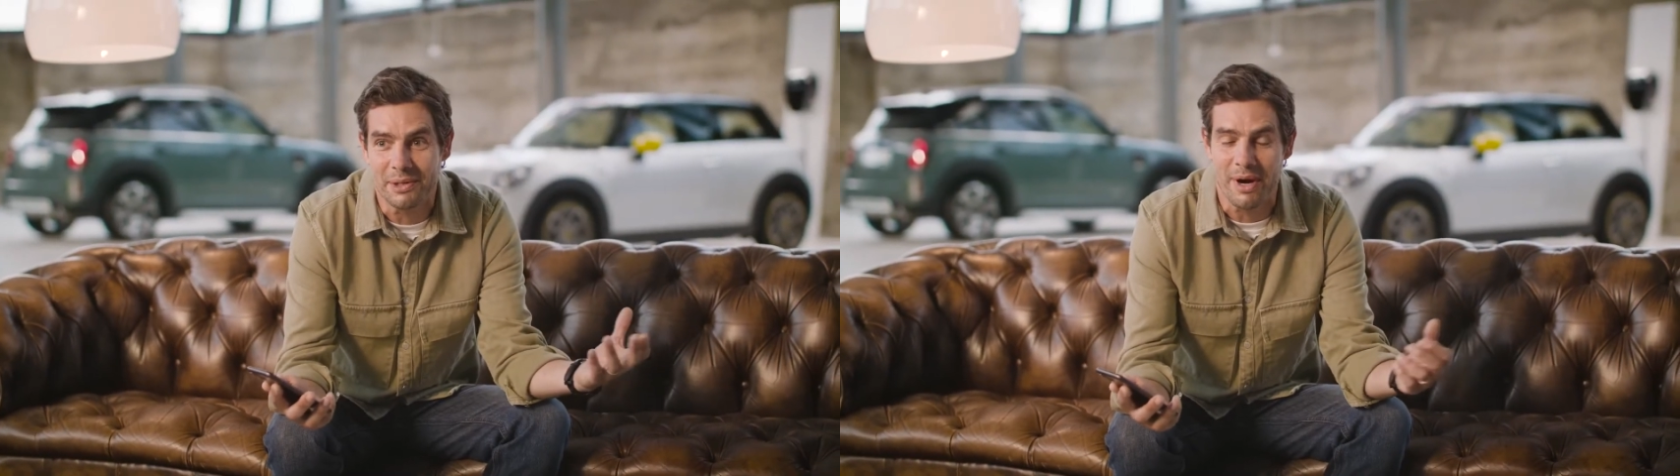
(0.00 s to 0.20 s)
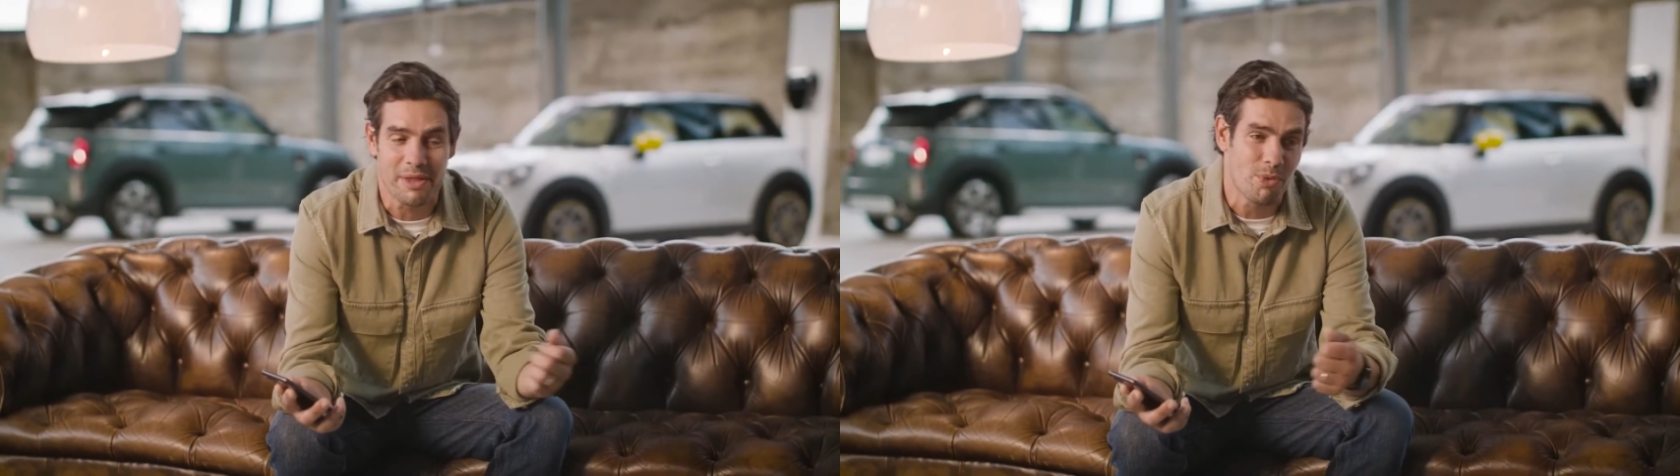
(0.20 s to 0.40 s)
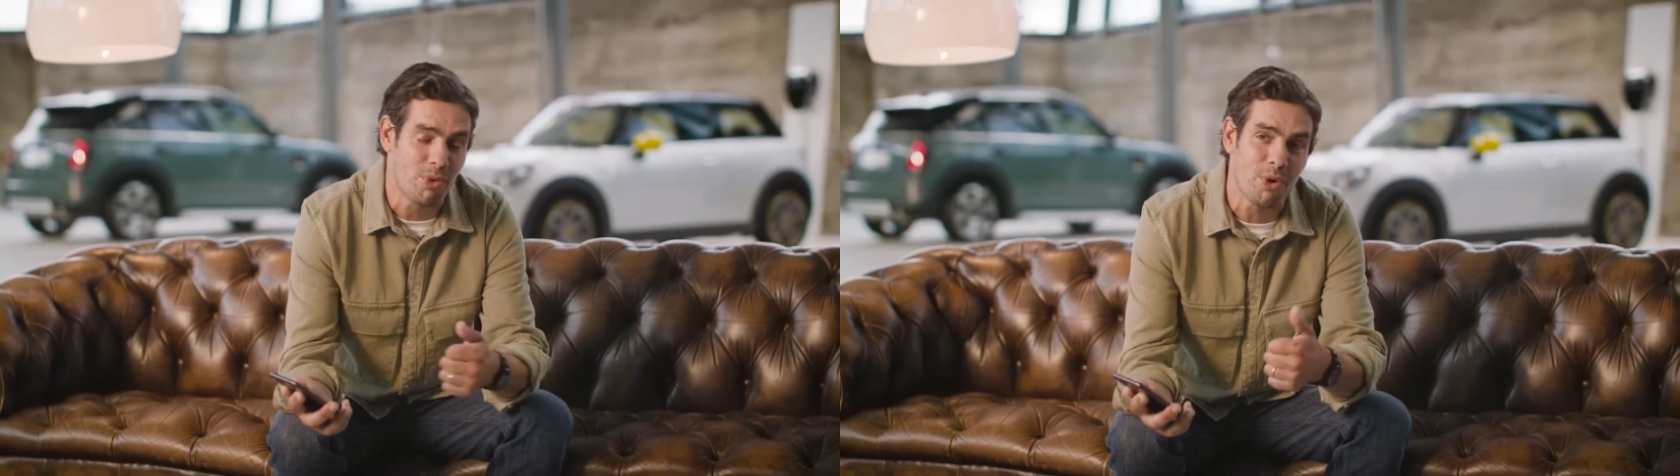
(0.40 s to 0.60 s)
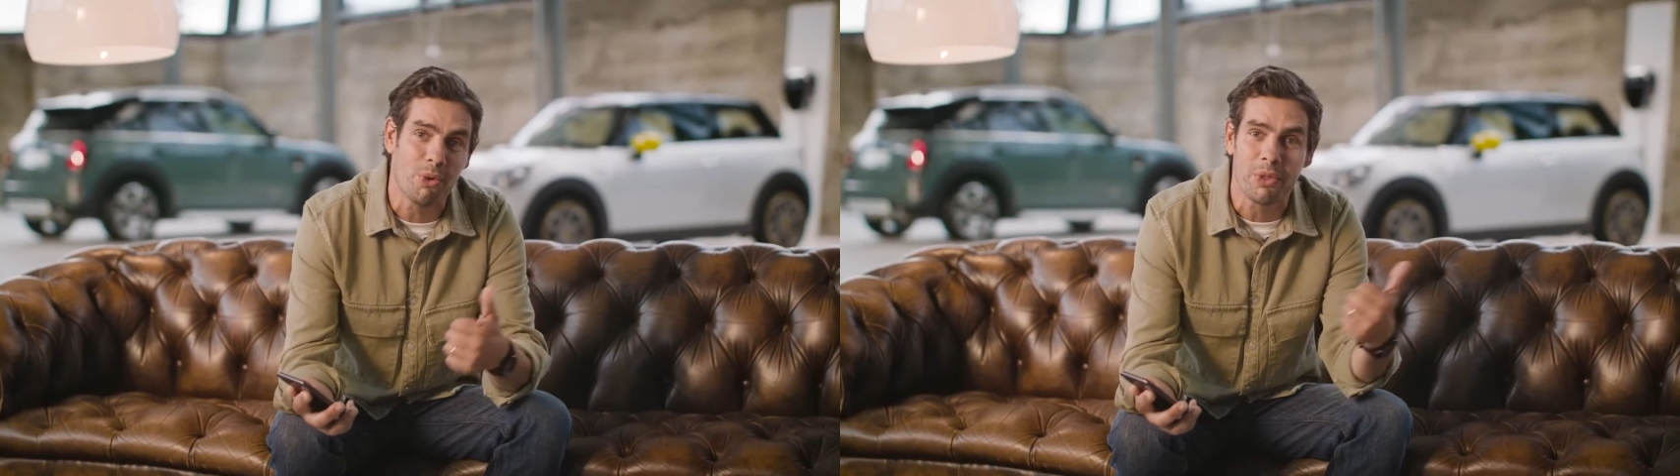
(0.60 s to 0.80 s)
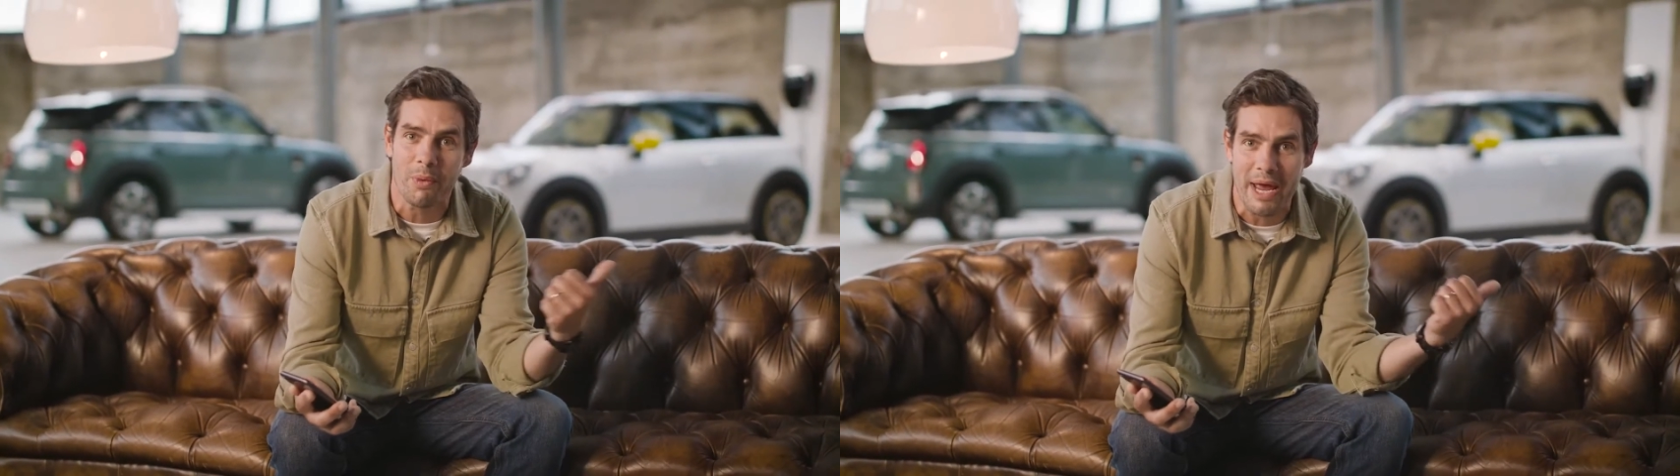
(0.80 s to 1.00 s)
You either walk
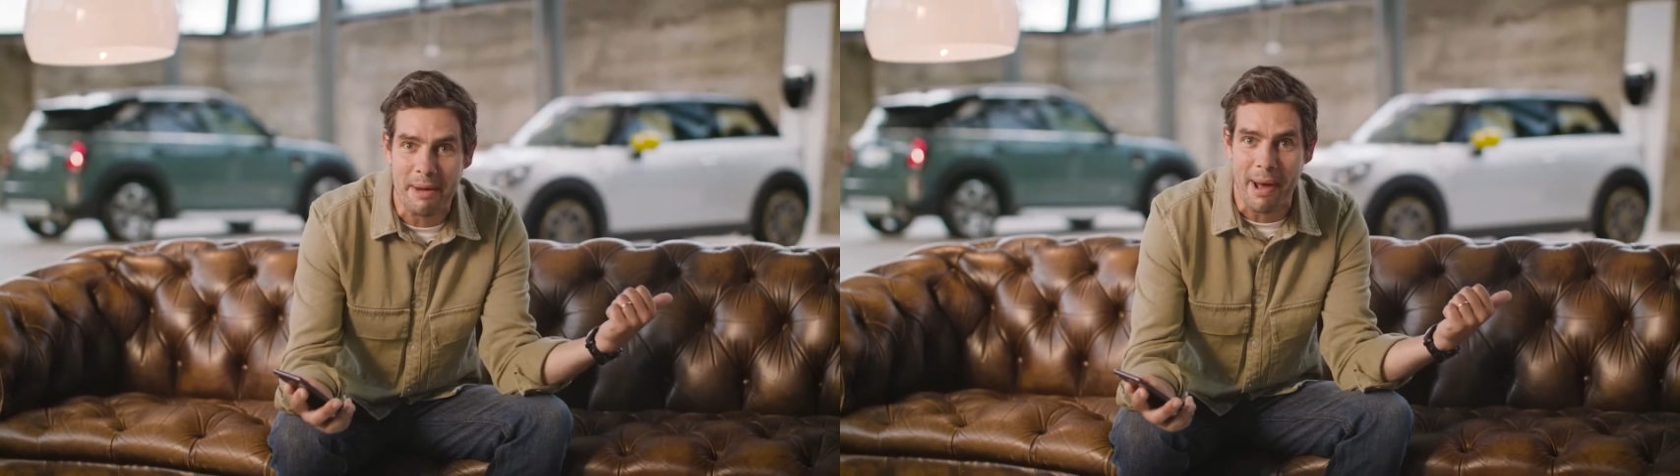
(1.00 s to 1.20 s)
all the way